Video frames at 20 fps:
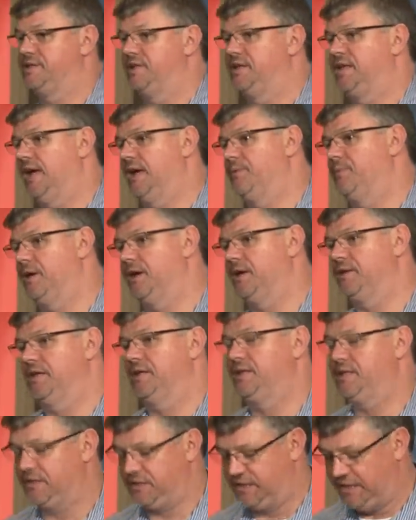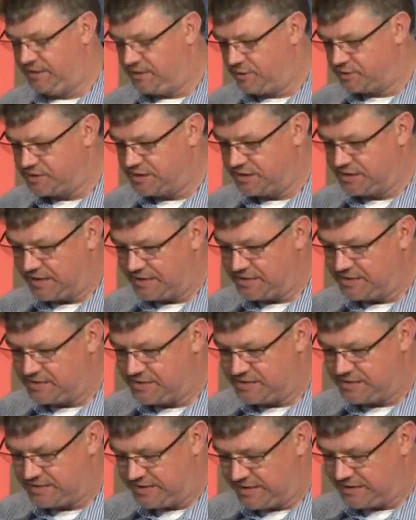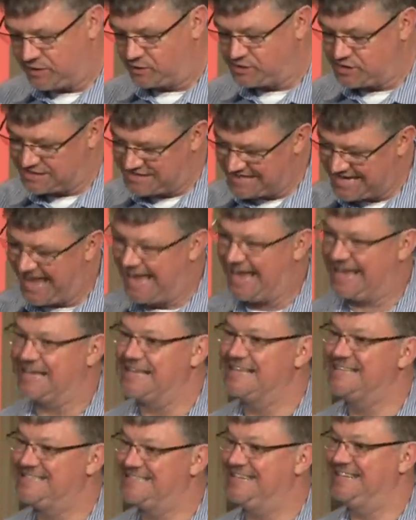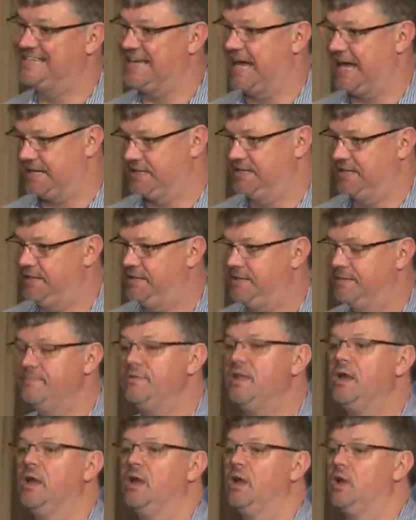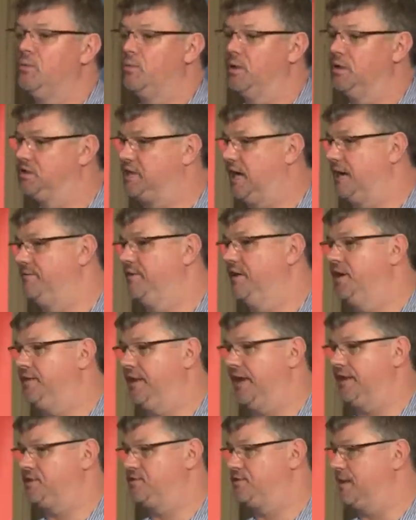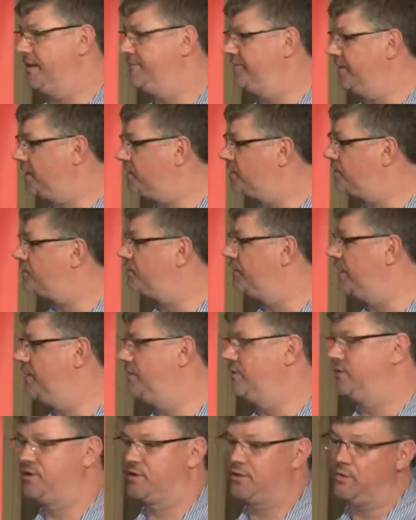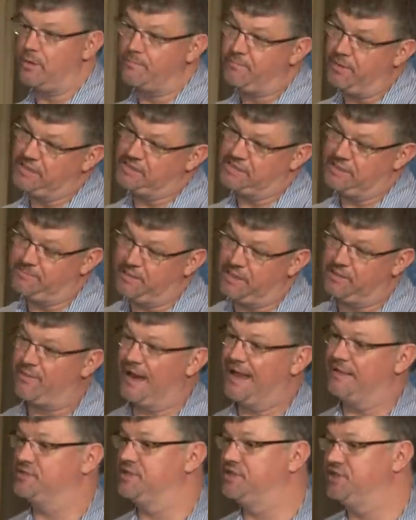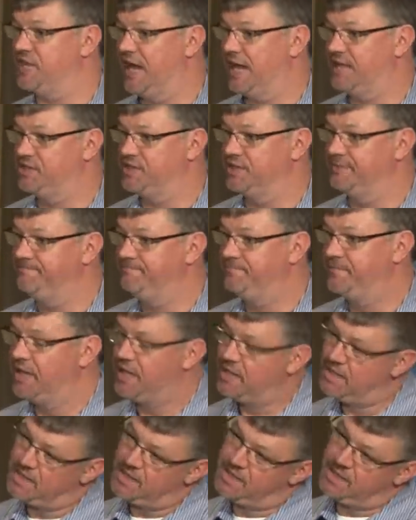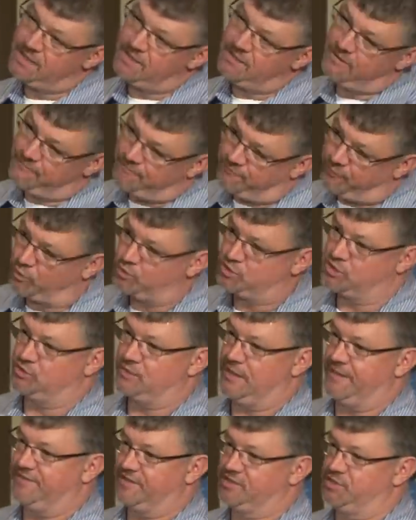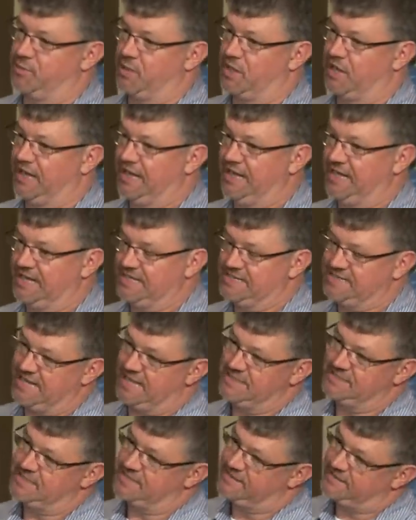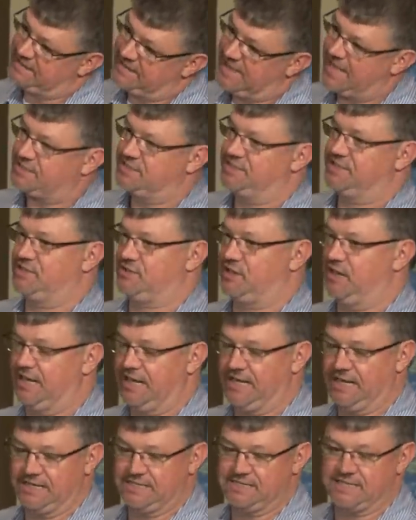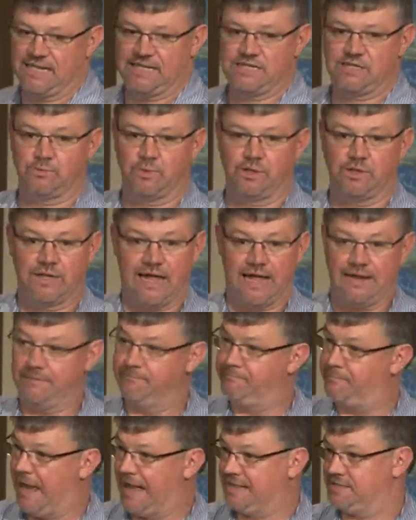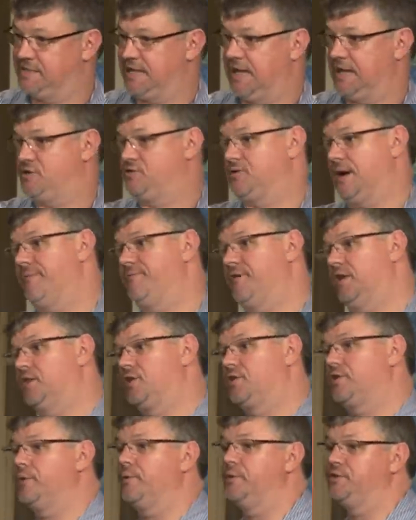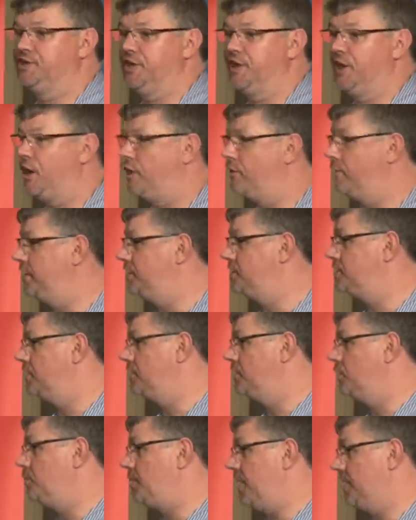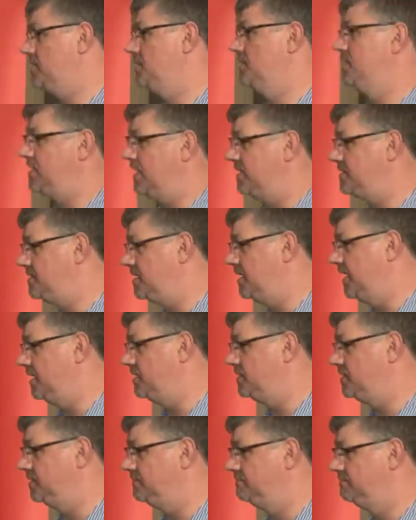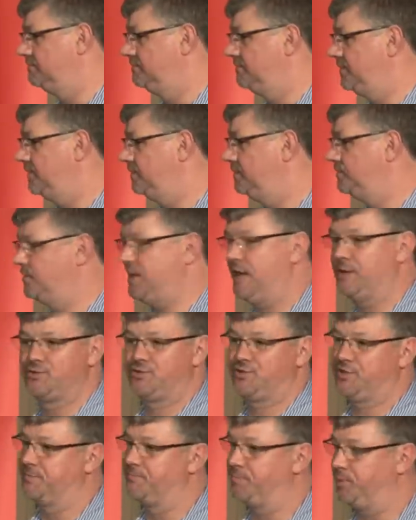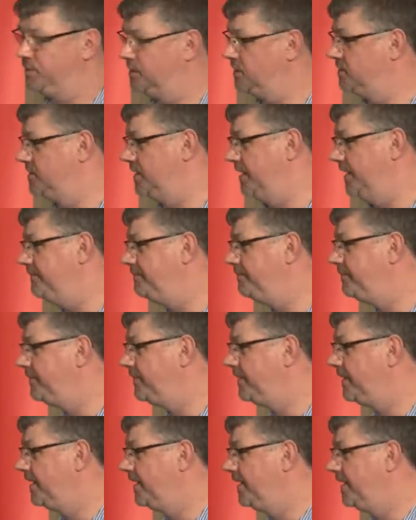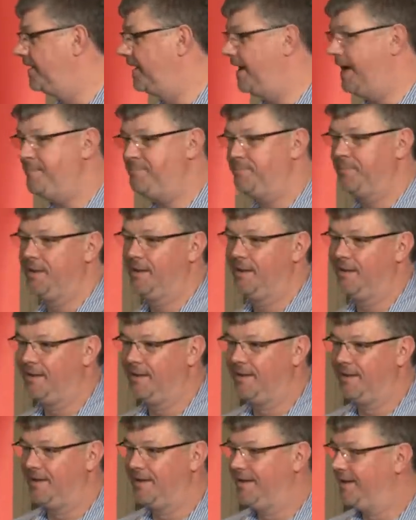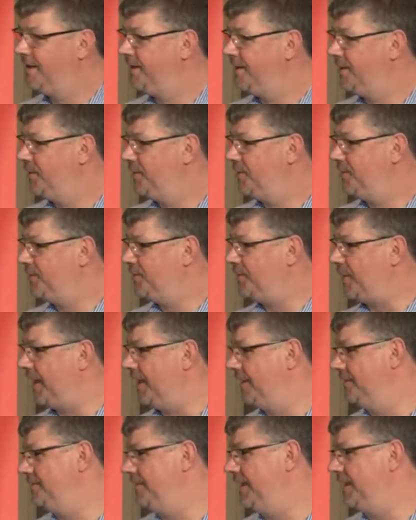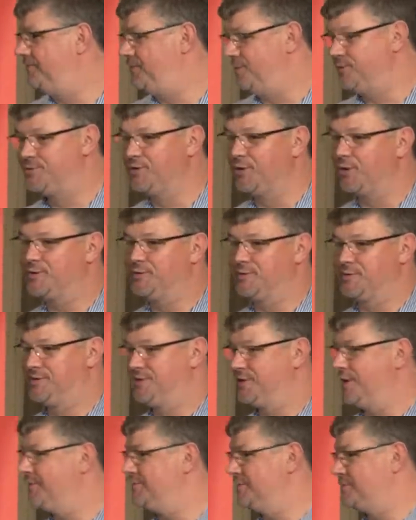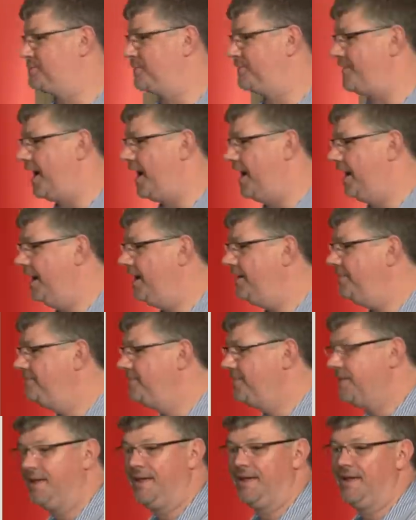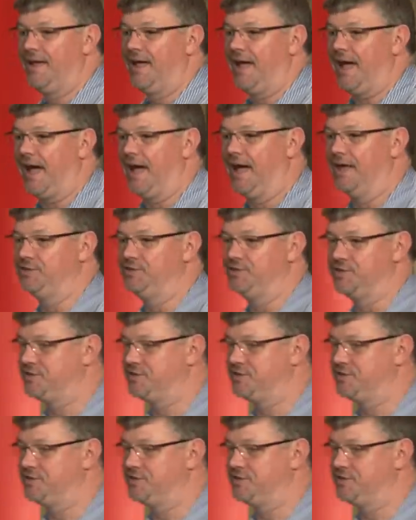today, when a DDoS attack is detected, will divert that traffic through, through a B G P route injection, force the traffic to a cleaning center. That cleaning center will then pass that traffic through a G R E tunnel back to the destination. Sounds simple, doesn't it? Yeah? Well, if you talk to a service provider and you